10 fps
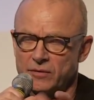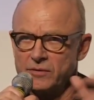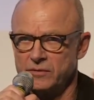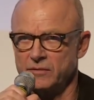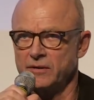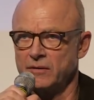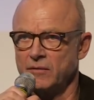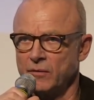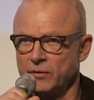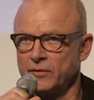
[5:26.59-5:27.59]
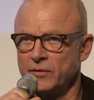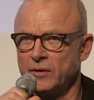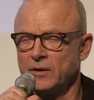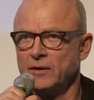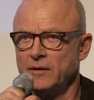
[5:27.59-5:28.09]
You saw the old
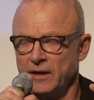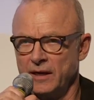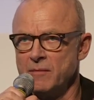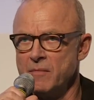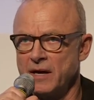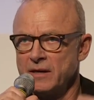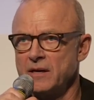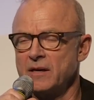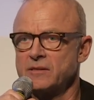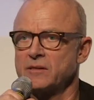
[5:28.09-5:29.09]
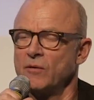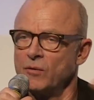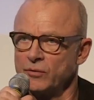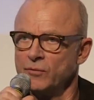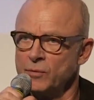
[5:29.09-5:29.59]
Maria as an
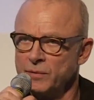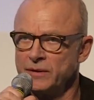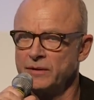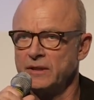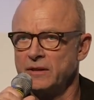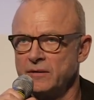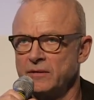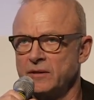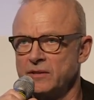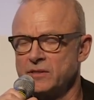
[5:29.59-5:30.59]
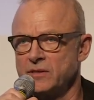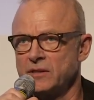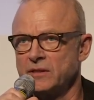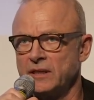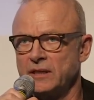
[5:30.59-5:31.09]
old woman in the
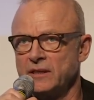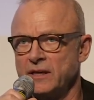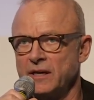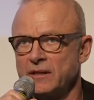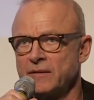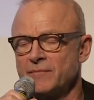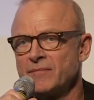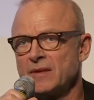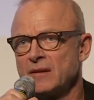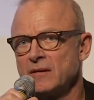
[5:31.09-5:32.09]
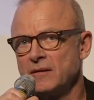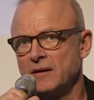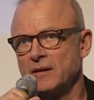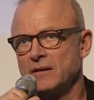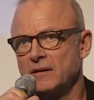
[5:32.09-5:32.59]
start and in the end.
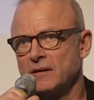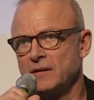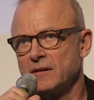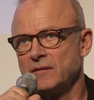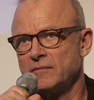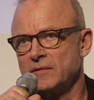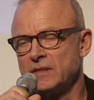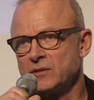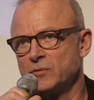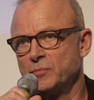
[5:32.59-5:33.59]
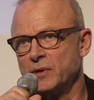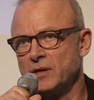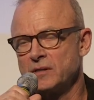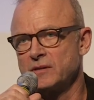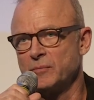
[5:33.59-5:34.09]
And these two
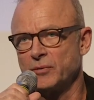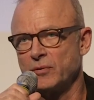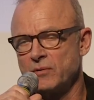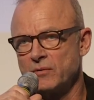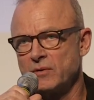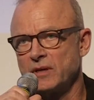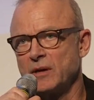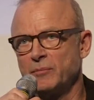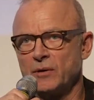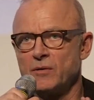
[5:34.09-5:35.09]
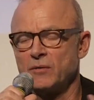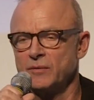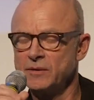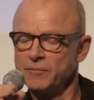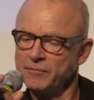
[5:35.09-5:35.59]
parts, the prologue and epilogue,
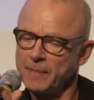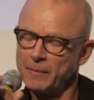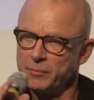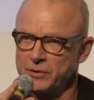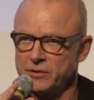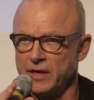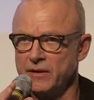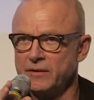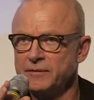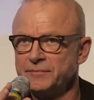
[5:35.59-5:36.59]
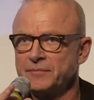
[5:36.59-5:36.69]
we put together.